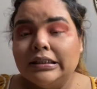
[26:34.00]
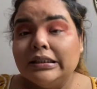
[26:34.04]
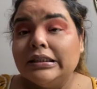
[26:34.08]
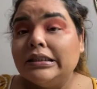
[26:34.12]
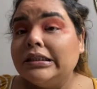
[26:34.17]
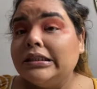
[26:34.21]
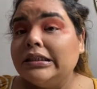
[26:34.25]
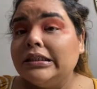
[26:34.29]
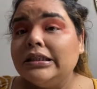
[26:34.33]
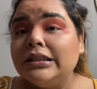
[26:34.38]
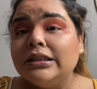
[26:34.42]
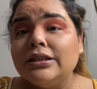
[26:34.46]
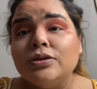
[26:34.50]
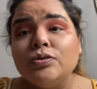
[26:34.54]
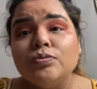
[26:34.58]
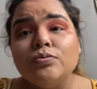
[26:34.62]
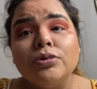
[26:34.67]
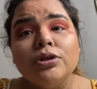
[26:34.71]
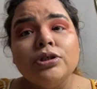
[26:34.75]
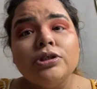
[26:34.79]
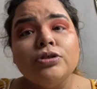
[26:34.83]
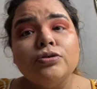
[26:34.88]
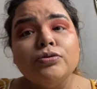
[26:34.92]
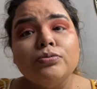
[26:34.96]
this is too
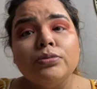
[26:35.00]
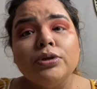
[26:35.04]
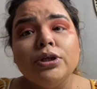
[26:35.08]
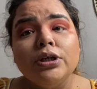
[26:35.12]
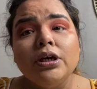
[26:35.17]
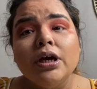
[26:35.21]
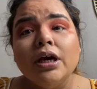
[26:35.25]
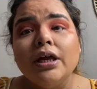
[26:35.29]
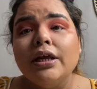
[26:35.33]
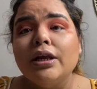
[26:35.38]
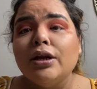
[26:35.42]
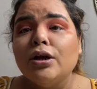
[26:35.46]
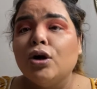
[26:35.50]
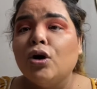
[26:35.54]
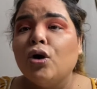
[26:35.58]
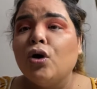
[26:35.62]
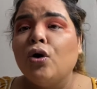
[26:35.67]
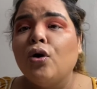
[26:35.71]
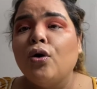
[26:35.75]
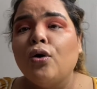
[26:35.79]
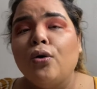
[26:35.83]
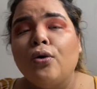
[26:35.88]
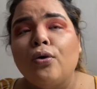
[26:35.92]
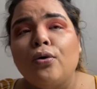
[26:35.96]
much for me. I need to go
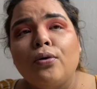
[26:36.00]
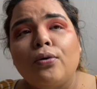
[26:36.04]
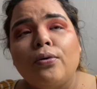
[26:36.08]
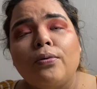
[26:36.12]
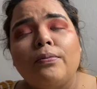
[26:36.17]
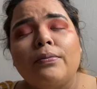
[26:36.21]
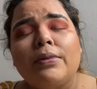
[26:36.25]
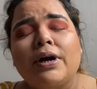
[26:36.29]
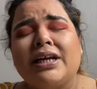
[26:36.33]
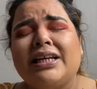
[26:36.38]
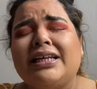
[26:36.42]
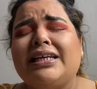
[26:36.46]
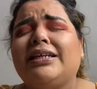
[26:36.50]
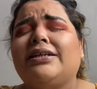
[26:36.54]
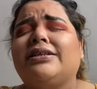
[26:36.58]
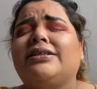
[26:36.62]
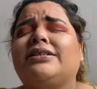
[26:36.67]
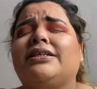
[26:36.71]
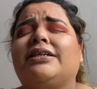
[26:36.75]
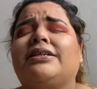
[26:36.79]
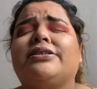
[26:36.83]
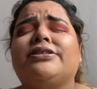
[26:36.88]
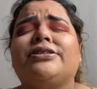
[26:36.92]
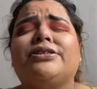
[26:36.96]
home. I need to
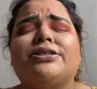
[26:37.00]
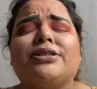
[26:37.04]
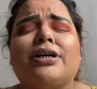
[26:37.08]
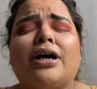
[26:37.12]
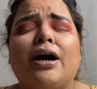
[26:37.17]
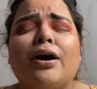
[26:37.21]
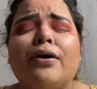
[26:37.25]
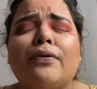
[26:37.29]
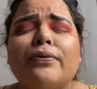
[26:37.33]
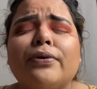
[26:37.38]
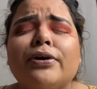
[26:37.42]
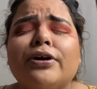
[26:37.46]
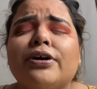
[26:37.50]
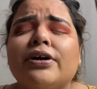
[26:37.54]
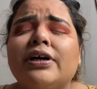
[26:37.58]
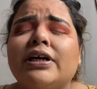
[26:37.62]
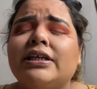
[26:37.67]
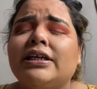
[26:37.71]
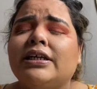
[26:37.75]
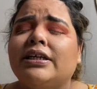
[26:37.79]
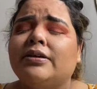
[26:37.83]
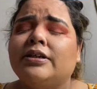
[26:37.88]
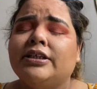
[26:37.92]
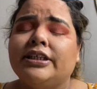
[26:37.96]
take a shower. I
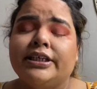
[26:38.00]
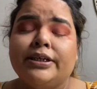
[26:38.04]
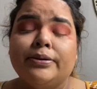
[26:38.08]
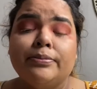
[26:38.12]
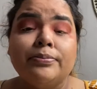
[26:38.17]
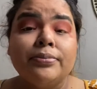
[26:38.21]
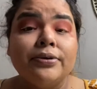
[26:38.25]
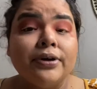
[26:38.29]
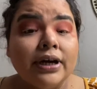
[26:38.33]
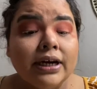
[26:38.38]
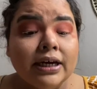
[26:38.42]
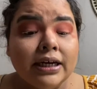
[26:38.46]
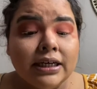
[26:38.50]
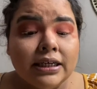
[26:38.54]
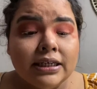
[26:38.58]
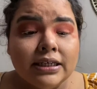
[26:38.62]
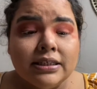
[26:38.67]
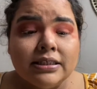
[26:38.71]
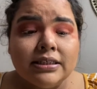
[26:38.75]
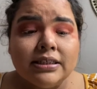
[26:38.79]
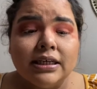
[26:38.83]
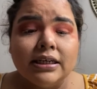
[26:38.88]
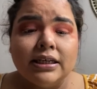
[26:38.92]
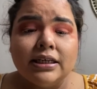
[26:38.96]
need to
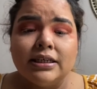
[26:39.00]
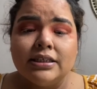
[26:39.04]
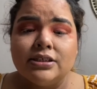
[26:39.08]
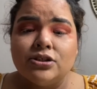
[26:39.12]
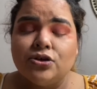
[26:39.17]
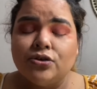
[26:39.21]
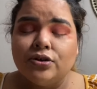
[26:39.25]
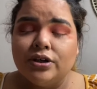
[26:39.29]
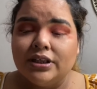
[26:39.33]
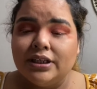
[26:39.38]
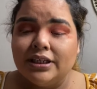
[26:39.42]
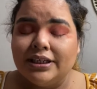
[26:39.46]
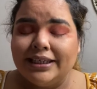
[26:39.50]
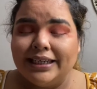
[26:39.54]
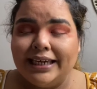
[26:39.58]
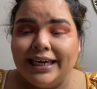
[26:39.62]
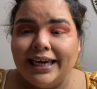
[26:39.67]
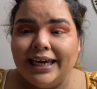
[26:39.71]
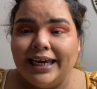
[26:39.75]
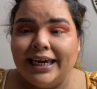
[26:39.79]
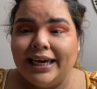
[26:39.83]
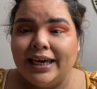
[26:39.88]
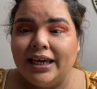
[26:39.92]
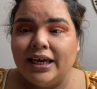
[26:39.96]
decompress. I need to soak in the
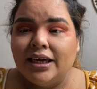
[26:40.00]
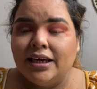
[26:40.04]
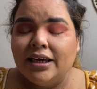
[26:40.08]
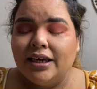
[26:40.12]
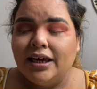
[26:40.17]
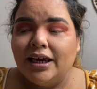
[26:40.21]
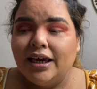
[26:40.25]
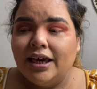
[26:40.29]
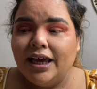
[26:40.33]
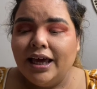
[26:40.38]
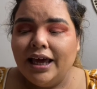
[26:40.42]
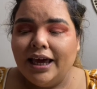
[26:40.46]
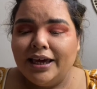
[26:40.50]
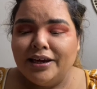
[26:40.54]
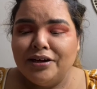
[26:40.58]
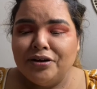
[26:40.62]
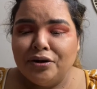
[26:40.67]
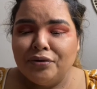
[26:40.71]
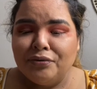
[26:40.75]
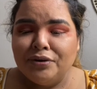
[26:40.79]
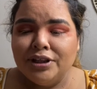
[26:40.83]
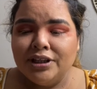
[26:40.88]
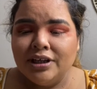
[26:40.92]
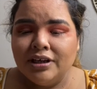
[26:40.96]
day. And
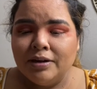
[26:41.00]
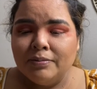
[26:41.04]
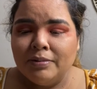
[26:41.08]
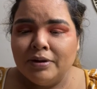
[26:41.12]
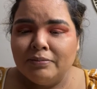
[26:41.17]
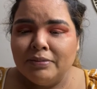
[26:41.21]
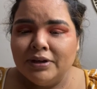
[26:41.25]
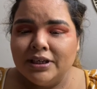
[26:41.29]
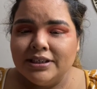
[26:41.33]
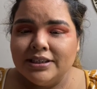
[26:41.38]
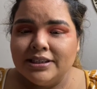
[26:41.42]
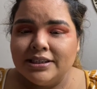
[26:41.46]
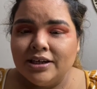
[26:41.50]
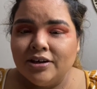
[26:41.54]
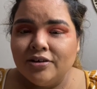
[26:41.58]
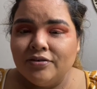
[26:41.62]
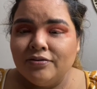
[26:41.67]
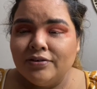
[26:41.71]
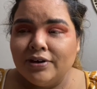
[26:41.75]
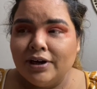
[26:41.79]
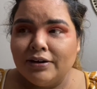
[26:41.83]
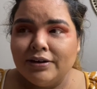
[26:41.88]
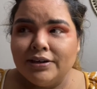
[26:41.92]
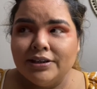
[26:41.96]
knowing that about myself
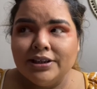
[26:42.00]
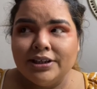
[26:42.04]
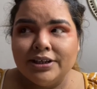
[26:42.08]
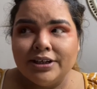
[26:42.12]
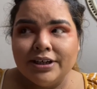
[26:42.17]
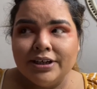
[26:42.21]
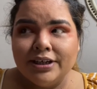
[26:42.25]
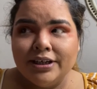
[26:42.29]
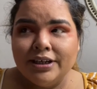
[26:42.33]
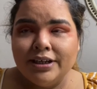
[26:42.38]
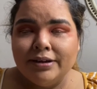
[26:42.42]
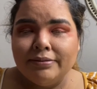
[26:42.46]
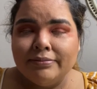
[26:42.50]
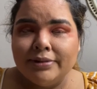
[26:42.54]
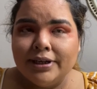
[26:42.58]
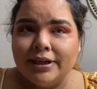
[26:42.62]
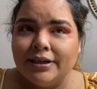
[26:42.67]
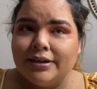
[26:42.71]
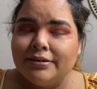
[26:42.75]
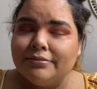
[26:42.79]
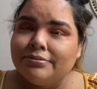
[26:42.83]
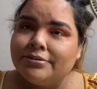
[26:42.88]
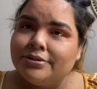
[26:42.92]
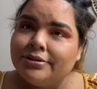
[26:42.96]
now at 30, I'm
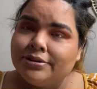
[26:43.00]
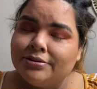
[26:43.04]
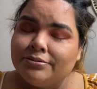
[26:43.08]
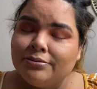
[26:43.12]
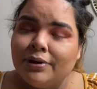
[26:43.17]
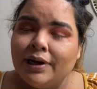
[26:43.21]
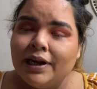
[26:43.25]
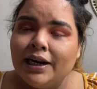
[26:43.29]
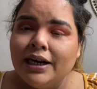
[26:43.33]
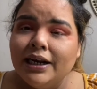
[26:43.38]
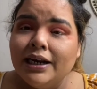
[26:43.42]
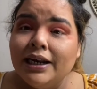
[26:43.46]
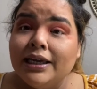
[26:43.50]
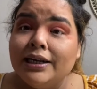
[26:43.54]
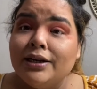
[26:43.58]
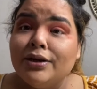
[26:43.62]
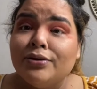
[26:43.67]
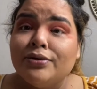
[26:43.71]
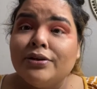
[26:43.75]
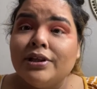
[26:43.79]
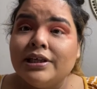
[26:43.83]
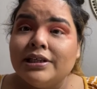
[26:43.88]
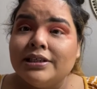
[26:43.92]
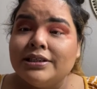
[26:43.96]
like, why didn't I know
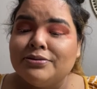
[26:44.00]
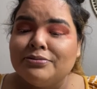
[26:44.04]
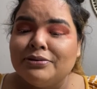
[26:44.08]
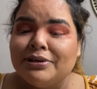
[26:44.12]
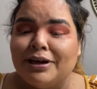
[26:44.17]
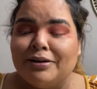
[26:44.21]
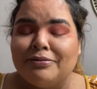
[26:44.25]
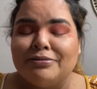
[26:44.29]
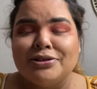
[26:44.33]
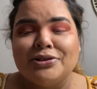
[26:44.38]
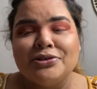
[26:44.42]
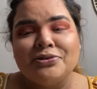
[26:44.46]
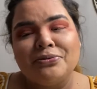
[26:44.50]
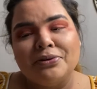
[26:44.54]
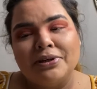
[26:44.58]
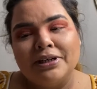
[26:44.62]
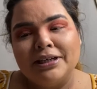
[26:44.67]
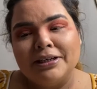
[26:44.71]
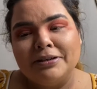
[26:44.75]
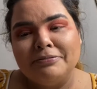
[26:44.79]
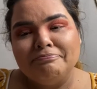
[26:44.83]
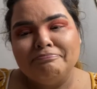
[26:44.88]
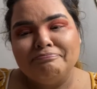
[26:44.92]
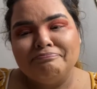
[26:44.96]
this when I was 20?